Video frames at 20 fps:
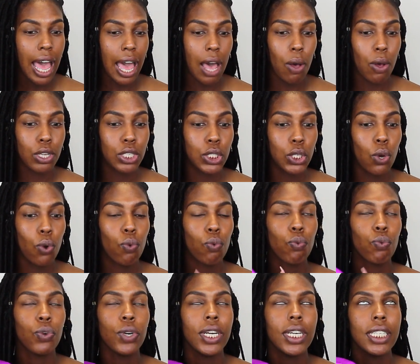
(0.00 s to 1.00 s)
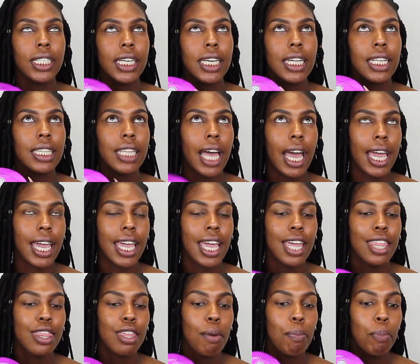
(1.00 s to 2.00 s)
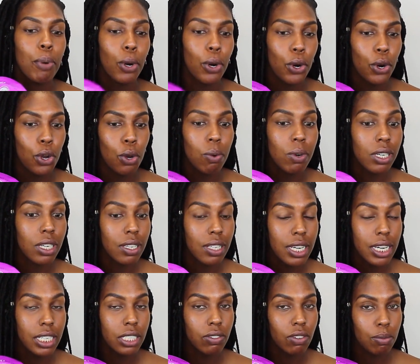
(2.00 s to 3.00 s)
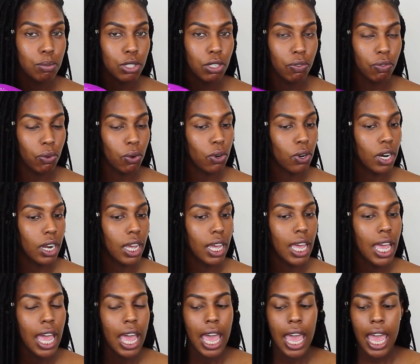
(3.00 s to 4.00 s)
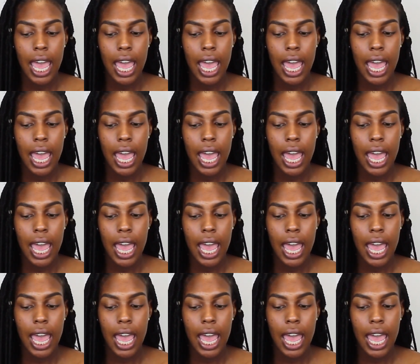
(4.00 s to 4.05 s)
I also really like the pearl one of these from Sephora.